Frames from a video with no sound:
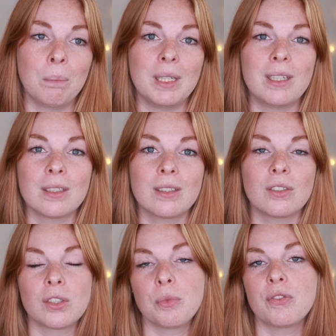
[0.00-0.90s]

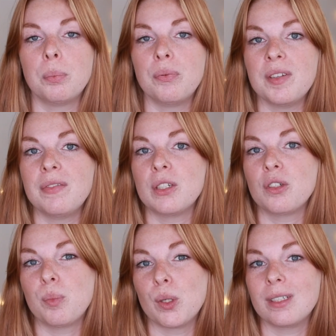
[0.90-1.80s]
Because some of the
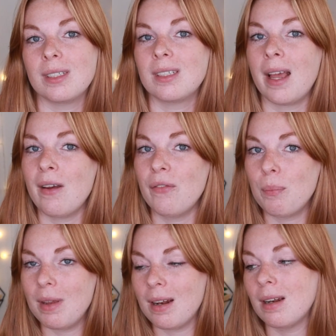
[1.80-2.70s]
previous boxes
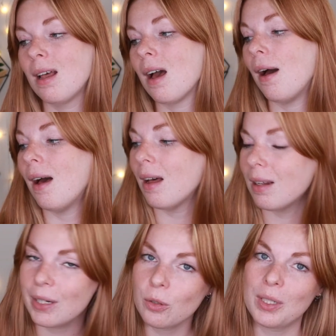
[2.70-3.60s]
have been
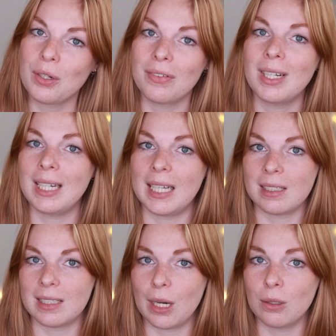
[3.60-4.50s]
a little bit of a
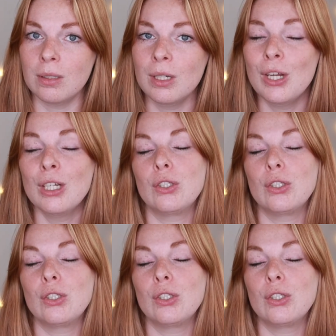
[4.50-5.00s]
letdown.